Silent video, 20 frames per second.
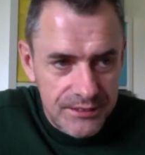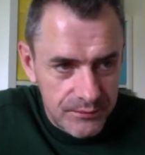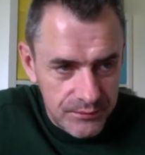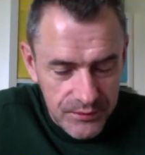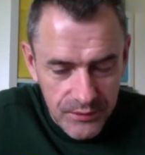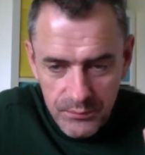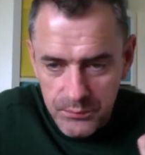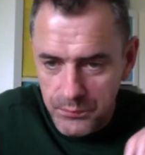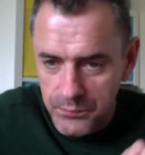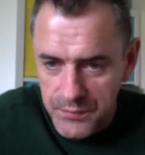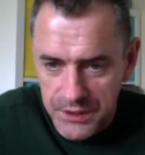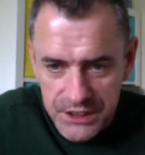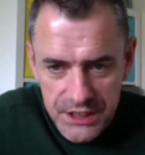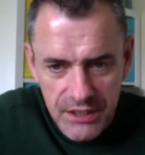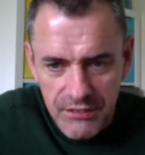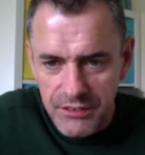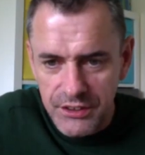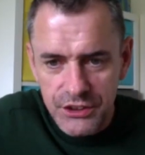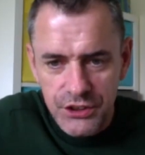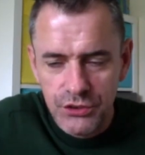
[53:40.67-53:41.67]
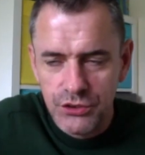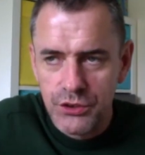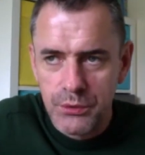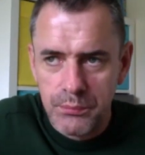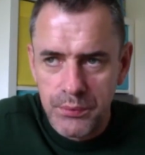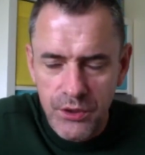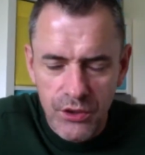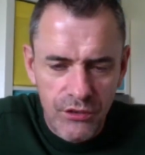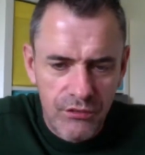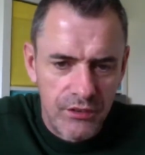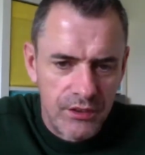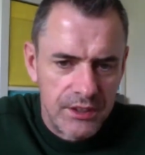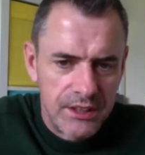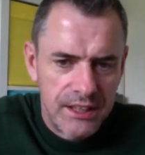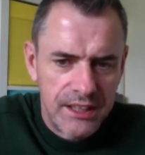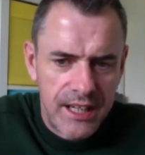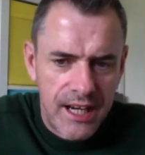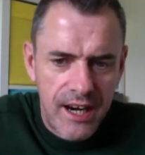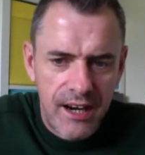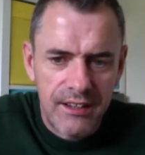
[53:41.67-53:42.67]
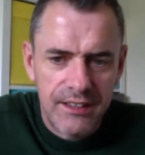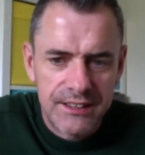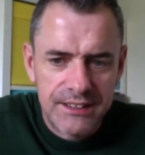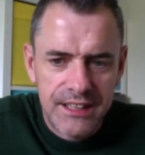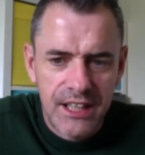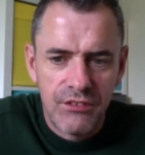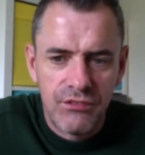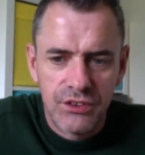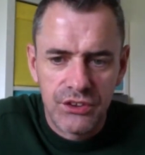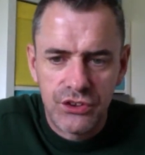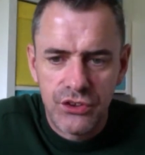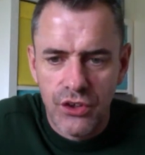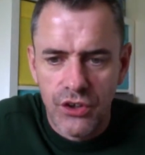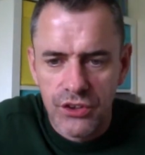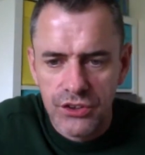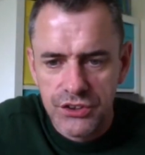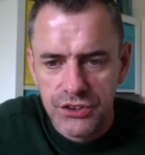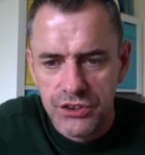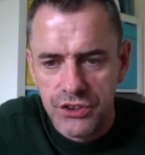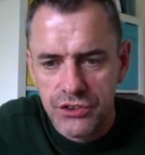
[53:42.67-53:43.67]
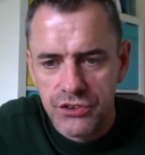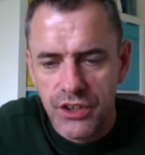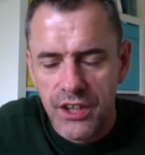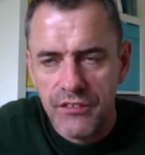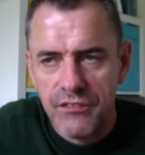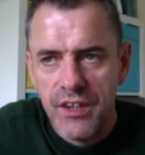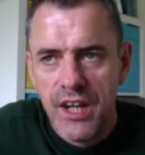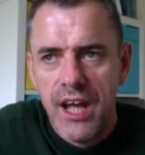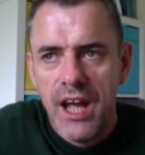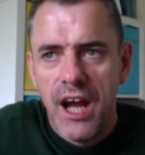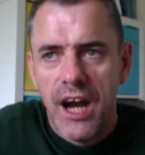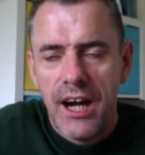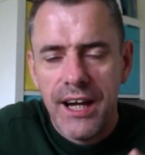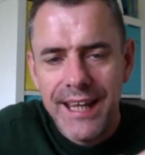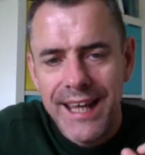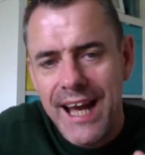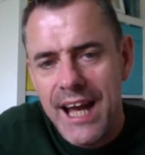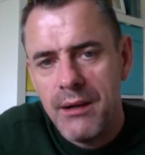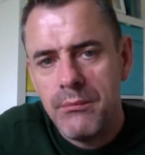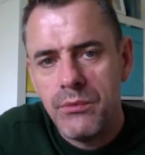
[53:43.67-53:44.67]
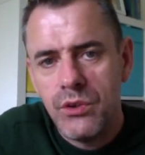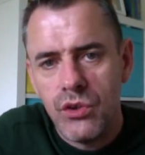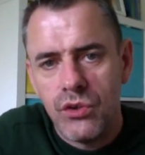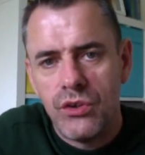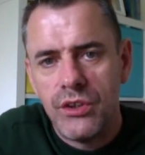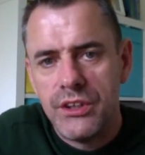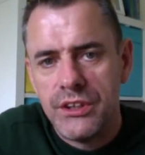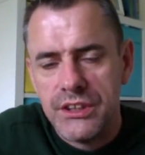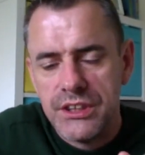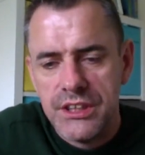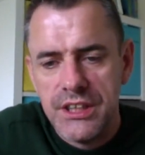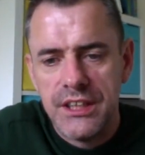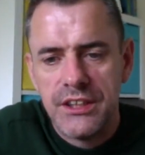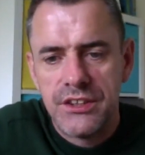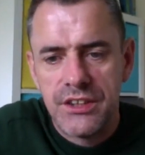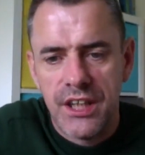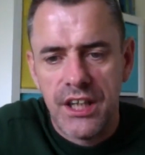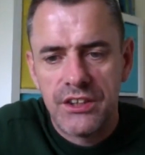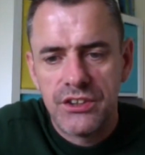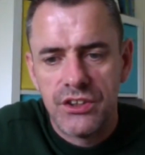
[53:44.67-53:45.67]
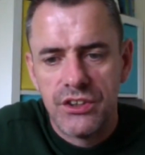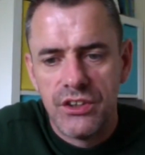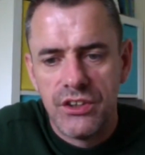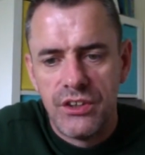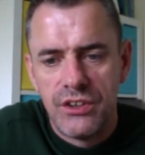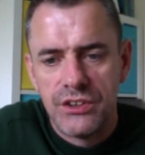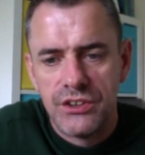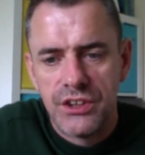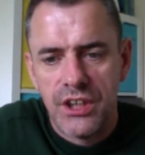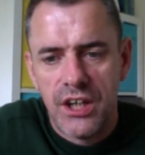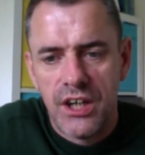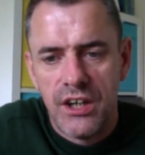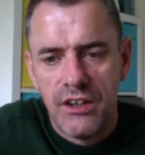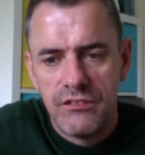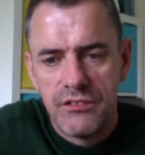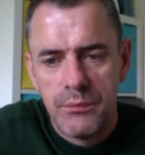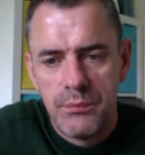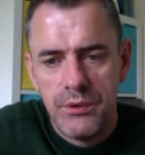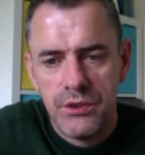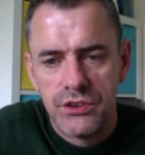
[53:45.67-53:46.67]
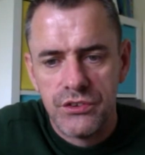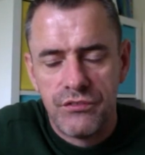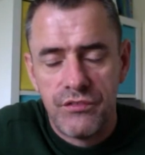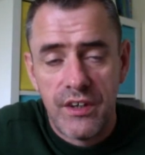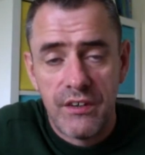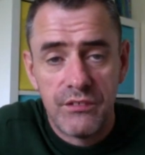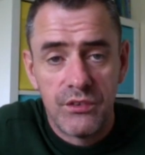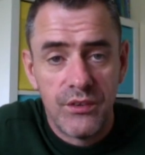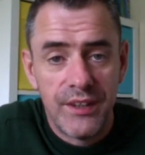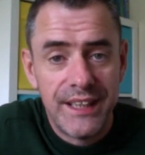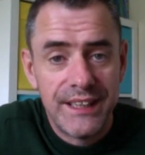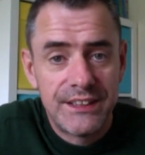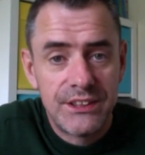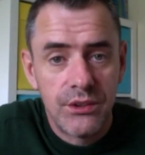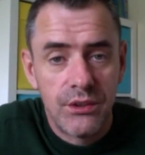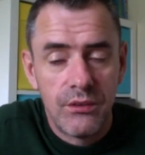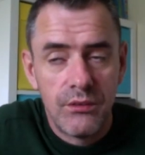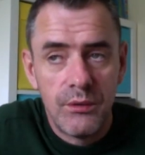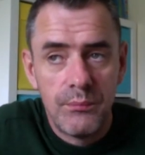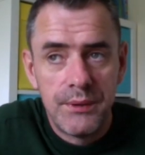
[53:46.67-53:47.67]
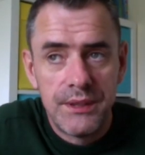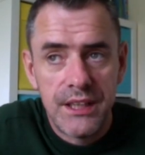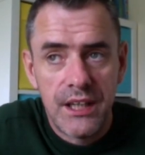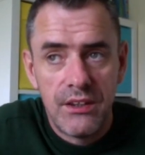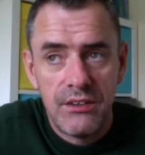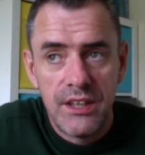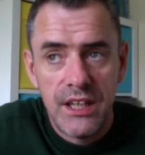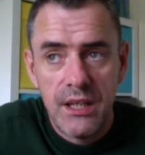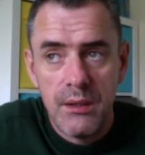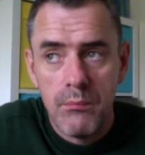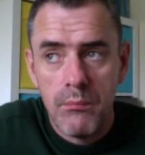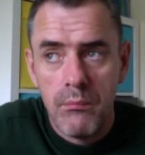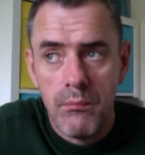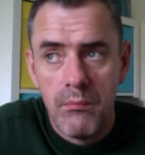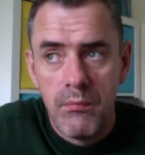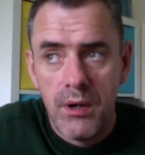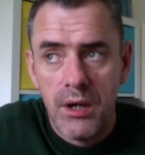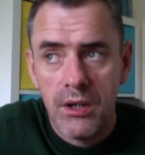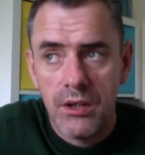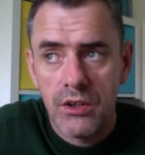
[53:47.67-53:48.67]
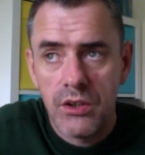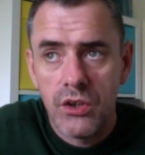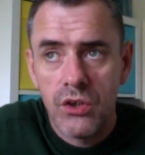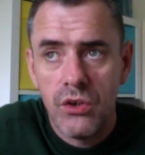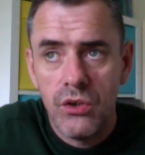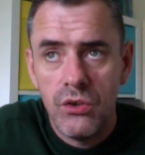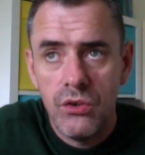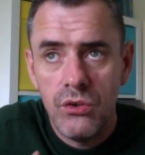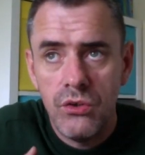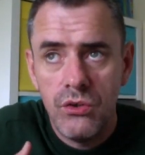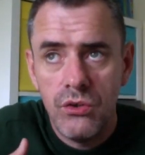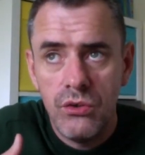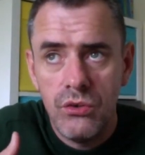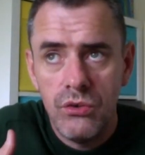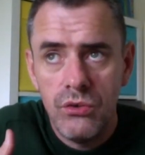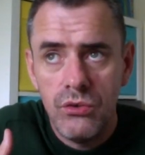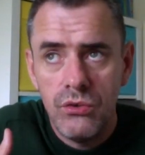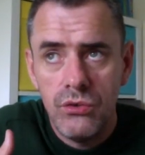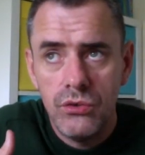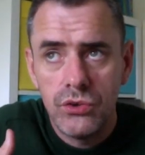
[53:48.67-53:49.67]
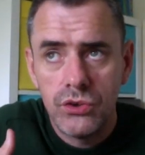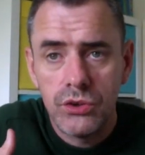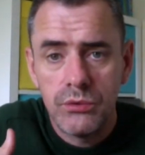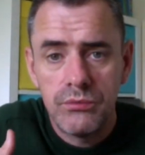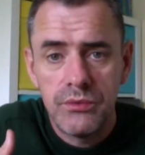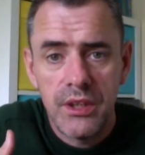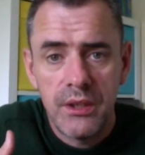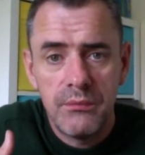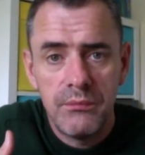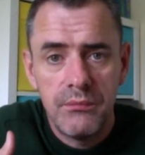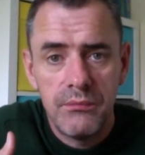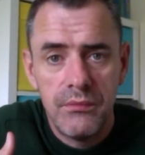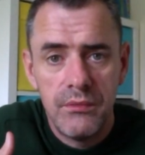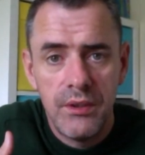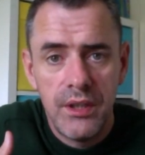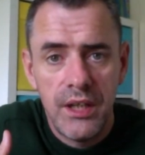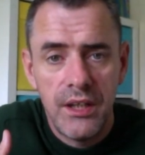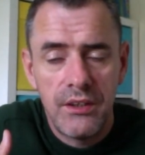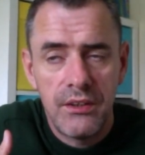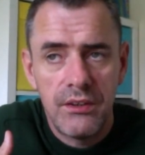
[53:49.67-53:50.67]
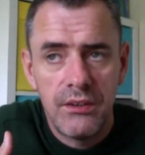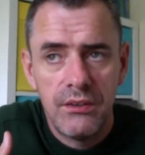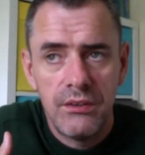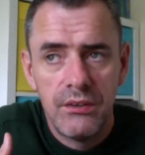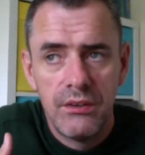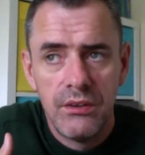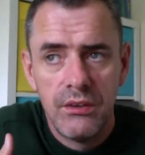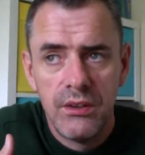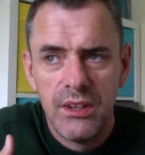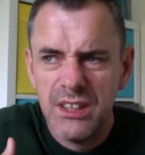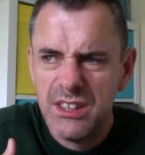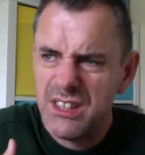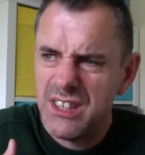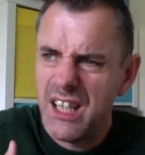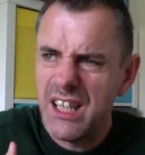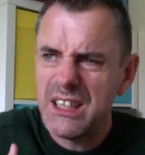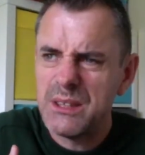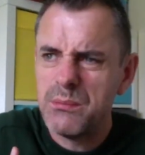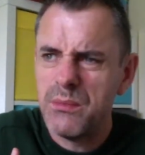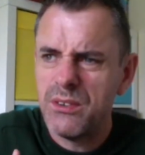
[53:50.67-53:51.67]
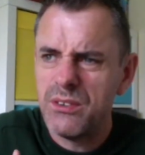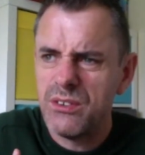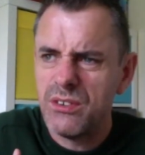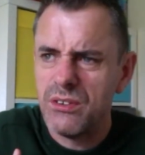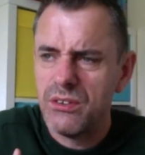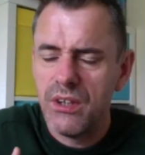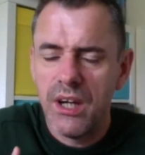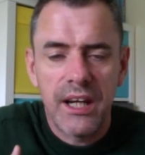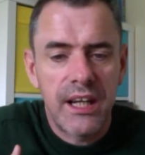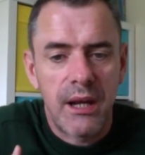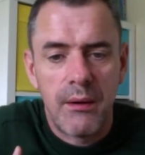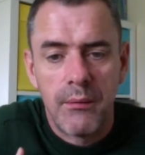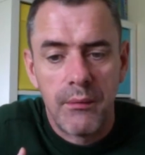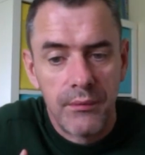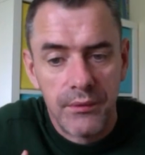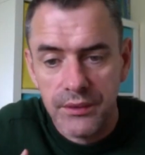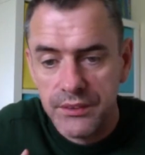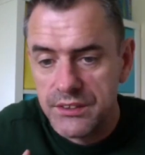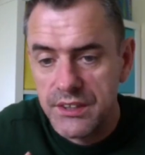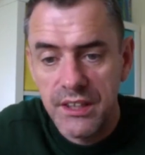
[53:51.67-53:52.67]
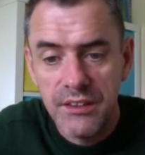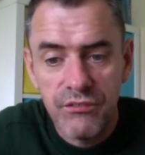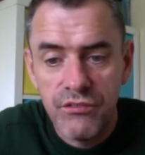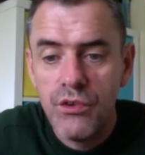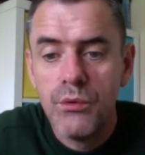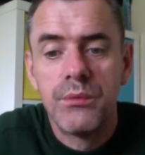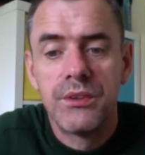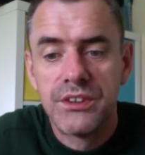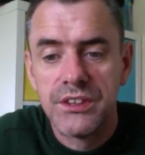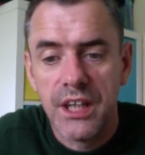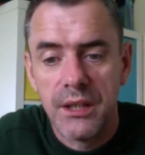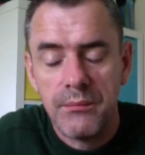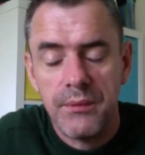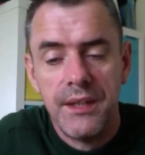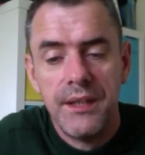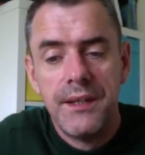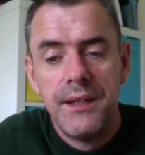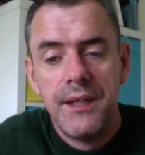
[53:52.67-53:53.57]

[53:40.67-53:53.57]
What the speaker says: The materials used are beautiful. The car itself is gorgeous to drive. I am going to the international launch of the Peugeot 508, so I will be down in Monaco sometime later. Is it next month? I can't remember. It's in a few months' time.